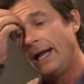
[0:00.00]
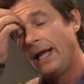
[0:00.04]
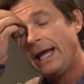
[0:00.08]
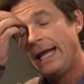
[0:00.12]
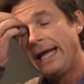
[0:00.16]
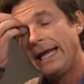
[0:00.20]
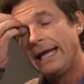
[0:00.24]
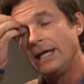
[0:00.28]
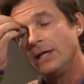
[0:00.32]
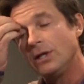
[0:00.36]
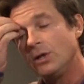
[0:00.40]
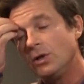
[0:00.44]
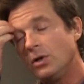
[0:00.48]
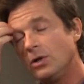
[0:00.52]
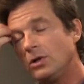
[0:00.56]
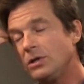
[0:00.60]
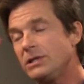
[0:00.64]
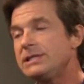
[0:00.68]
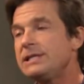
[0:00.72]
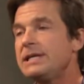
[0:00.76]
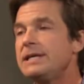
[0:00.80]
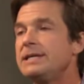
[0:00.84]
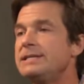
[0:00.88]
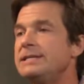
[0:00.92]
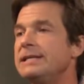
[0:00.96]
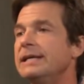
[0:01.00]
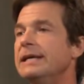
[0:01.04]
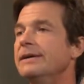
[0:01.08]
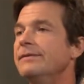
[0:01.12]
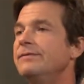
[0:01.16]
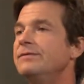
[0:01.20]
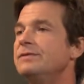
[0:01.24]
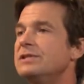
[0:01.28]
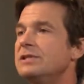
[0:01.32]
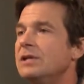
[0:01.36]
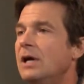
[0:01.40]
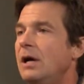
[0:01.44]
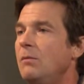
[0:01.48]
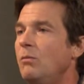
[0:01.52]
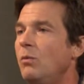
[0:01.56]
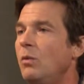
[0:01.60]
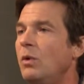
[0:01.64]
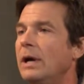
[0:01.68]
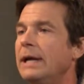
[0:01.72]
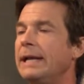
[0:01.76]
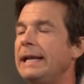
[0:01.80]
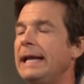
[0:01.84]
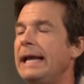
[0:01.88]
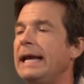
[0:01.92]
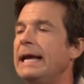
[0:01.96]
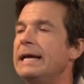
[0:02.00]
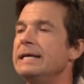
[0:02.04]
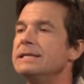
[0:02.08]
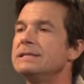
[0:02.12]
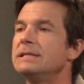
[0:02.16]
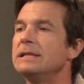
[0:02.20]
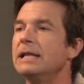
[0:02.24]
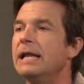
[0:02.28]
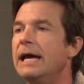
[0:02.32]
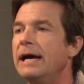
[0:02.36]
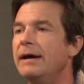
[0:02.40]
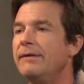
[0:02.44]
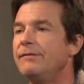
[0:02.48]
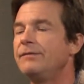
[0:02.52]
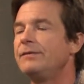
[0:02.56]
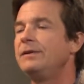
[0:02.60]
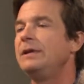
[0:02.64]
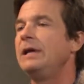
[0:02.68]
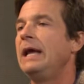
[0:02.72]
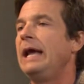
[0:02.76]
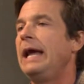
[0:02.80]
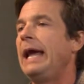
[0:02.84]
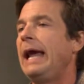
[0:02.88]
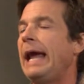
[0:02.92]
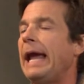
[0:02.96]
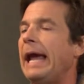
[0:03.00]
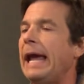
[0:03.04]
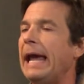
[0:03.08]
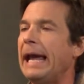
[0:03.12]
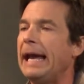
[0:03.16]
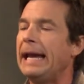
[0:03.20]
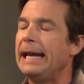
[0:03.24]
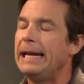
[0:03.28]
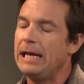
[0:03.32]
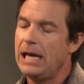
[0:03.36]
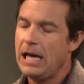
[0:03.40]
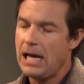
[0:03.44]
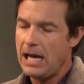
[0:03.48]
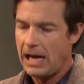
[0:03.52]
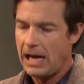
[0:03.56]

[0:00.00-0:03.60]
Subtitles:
It looks as if someone has left a